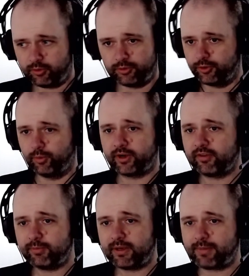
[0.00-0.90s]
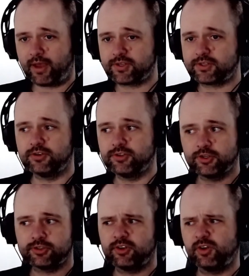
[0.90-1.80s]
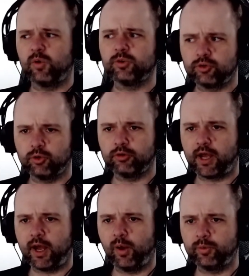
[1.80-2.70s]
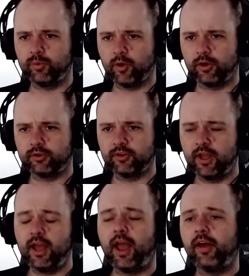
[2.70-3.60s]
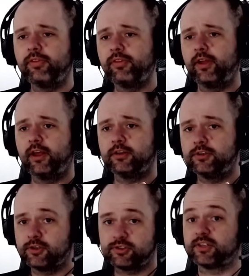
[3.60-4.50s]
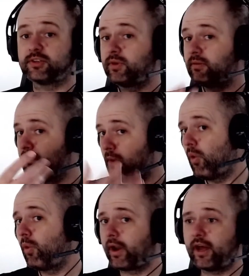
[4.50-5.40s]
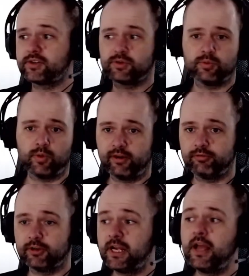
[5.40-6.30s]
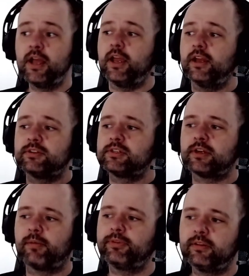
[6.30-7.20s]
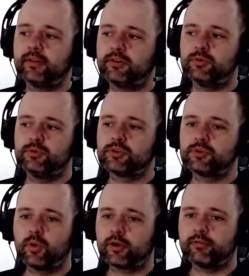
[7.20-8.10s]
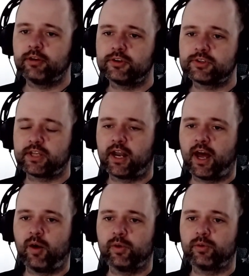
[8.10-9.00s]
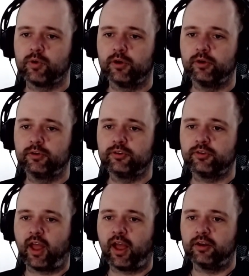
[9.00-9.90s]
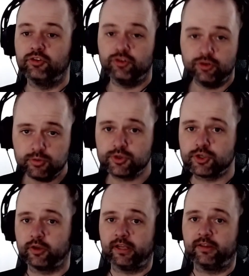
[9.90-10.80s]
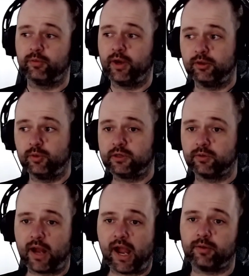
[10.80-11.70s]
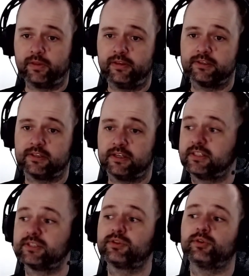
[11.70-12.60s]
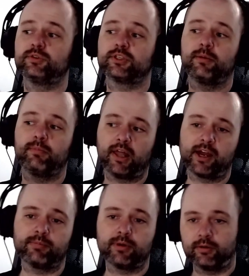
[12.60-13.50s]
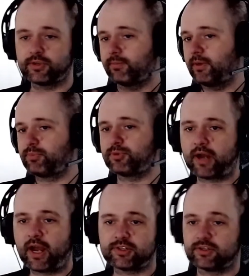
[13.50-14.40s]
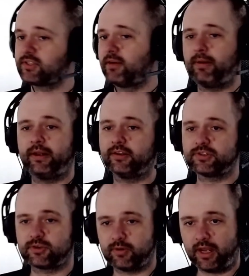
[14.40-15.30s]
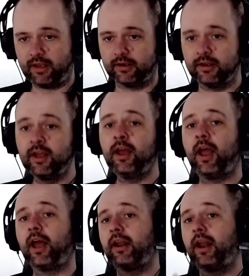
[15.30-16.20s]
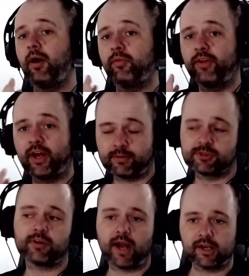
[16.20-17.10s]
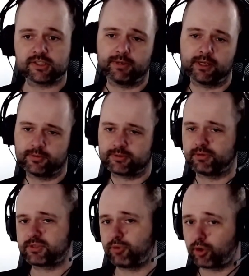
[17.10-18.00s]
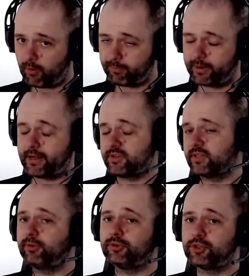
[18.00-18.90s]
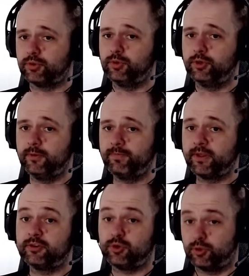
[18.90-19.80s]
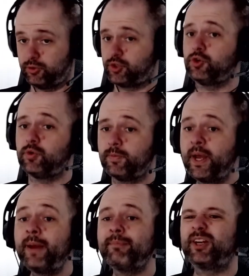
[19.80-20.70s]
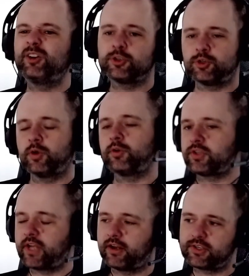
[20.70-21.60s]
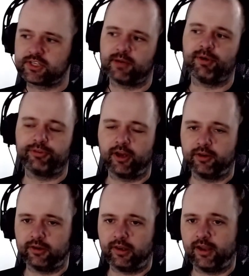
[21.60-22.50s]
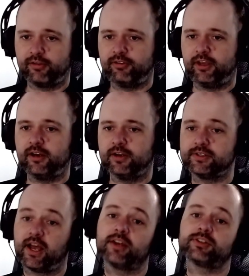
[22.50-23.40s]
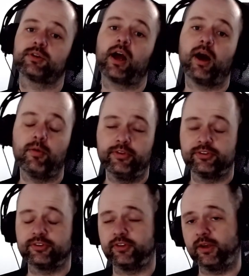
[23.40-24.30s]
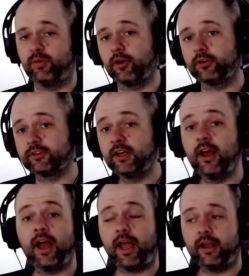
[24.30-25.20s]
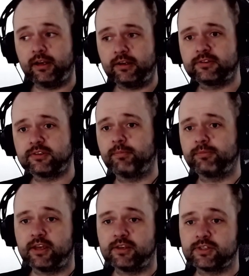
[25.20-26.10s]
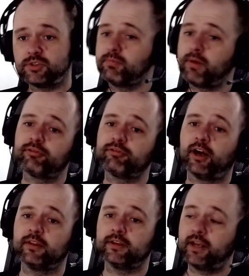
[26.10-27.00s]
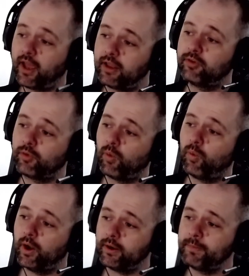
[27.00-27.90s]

you don't have to be a master you just know sort of how it works and then just as with monads or whatever it's something that you sort of understand how it works and usually the way you interact with these things is through some library or some abstraction somebody else created and now that abstraction becomes much more comprehensible to you to consume because you understand some of the underlying theories as to how this thing works and in some cases you might find that hey you know what